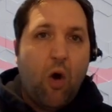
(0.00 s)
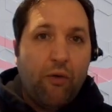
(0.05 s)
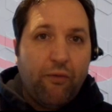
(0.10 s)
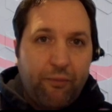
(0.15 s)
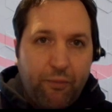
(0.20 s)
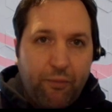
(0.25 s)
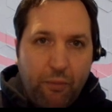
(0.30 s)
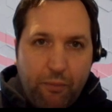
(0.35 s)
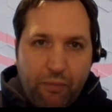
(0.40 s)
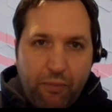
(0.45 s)

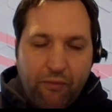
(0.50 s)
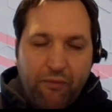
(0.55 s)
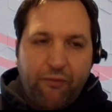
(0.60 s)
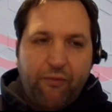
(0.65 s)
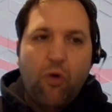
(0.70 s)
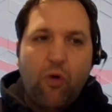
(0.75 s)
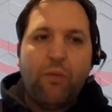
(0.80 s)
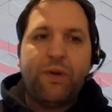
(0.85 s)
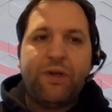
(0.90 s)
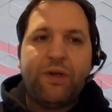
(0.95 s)
of
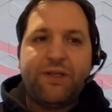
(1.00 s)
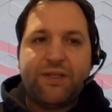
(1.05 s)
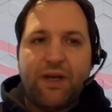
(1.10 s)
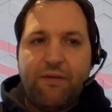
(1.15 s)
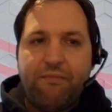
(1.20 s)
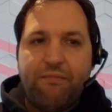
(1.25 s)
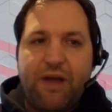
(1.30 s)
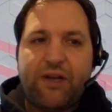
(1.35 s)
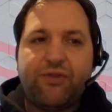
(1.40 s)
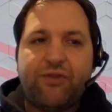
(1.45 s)
performance
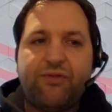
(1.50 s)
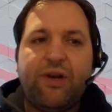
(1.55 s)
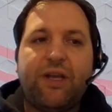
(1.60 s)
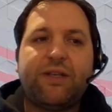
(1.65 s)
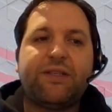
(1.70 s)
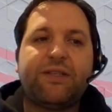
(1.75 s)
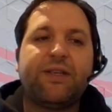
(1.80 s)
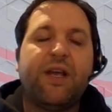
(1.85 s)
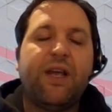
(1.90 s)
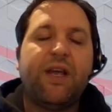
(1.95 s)
and
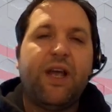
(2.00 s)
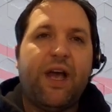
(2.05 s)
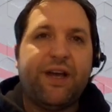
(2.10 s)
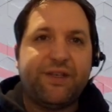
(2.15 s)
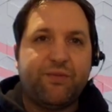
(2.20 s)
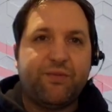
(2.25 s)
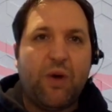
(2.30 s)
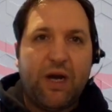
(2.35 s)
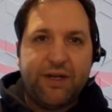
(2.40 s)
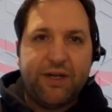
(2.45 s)
metrics,
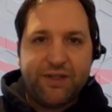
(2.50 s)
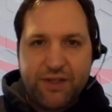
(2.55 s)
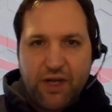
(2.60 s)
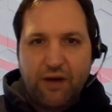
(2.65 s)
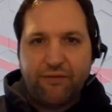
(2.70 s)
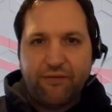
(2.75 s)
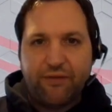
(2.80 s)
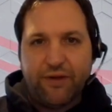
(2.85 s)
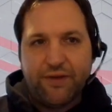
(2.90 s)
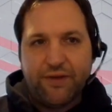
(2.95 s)
as well as
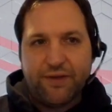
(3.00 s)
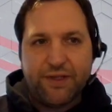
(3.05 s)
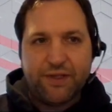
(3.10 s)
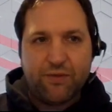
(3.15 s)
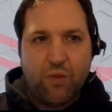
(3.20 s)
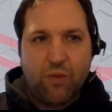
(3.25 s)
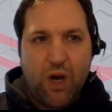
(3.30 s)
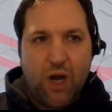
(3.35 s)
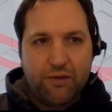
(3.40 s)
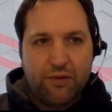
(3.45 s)
governance
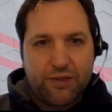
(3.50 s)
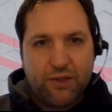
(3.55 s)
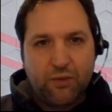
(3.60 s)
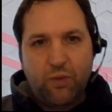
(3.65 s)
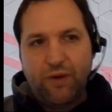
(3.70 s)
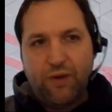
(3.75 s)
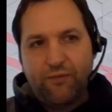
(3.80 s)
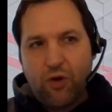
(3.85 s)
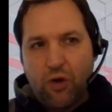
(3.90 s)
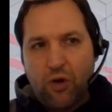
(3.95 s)
as well. So
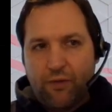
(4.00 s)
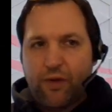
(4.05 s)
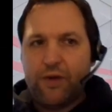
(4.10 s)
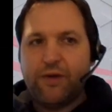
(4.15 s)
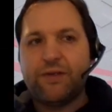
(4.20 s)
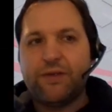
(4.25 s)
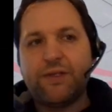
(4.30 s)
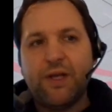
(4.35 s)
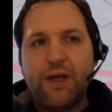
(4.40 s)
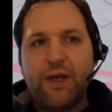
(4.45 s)
we've got
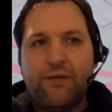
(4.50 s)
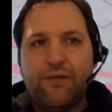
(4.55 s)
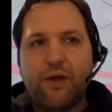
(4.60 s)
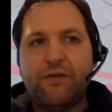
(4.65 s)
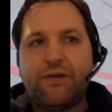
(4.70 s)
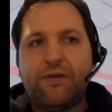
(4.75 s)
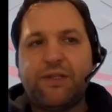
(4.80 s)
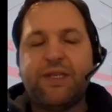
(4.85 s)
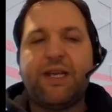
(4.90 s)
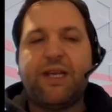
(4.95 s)
those
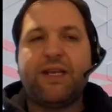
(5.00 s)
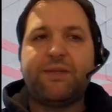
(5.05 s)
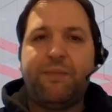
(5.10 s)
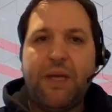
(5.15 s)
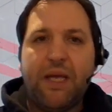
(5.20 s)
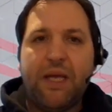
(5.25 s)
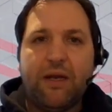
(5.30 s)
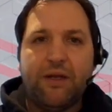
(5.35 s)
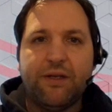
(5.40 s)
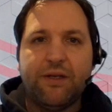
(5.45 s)
6
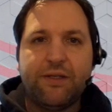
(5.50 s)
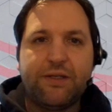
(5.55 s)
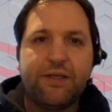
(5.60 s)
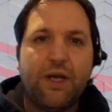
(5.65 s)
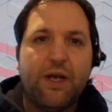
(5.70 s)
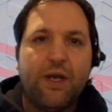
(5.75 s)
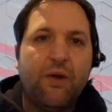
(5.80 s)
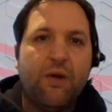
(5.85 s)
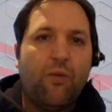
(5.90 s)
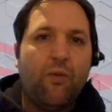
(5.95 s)

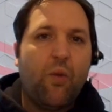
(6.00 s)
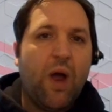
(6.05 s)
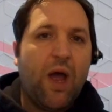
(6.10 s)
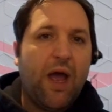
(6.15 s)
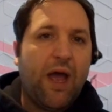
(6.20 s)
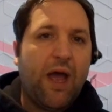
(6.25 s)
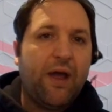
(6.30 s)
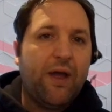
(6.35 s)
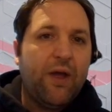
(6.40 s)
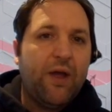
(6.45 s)
pillars
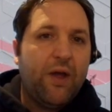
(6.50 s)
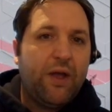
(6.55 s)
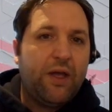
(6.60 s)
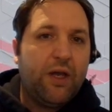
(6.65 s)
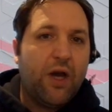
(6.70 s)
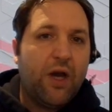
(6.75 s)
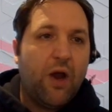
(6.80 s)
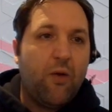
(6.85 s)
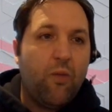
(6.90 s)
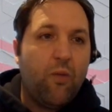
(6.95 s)
where
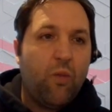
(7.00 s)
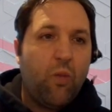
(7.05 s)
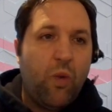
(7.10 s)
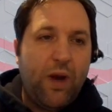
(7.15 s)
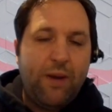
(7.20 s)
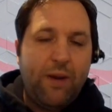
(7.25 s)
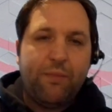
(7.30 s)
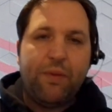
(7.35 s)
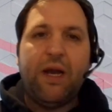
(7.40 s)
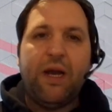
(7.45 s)

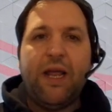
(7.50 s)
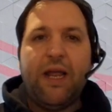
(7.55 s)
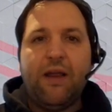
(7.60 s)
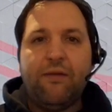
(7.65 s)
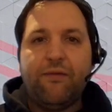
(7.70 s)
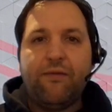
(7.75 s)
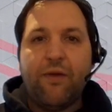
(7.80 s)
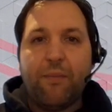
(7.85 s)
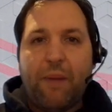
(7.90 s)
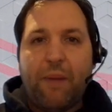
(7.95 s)
we
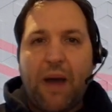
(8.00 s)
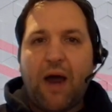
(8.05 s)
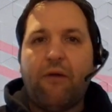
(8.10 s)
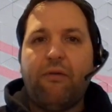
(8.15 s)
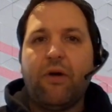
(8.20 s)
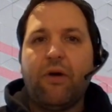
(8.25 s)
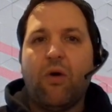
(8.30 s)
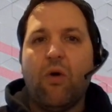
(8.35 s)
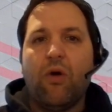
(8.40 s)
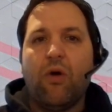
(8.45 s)
believe that
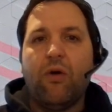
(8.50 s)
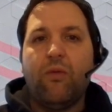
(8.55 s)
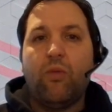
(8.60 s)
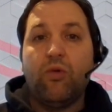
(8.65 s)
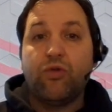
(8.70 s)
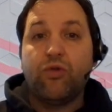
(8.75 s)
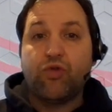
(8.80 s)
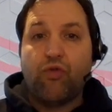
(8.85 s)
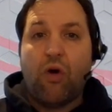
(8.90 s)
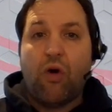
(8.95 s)
Paragon
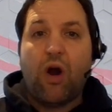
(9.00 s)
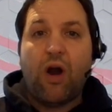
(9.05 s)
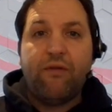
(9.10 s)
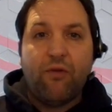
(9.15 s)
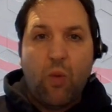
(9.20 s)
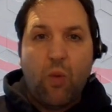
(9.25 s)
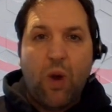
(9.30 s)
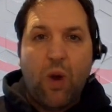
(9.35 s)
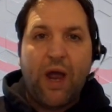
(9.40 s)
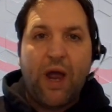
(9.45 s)
will
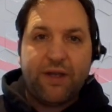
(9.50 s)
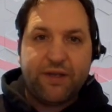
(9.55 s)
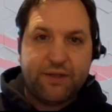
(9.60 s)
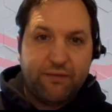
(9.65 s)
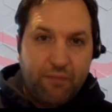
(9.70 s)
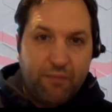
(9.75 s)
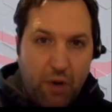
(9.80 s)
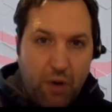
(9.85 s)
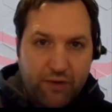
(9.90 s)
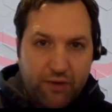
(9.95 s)
drive
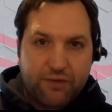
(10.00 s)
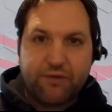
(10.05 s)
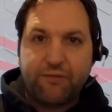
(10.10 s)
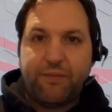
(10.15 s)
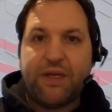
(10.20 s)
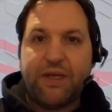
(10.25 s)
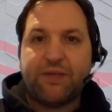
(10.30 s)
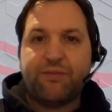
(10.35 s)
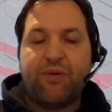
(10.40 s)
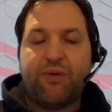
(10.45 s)
awareness of
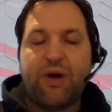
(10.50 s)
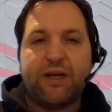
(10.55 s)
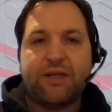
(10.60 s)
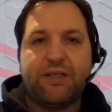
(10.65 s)
Microsoft best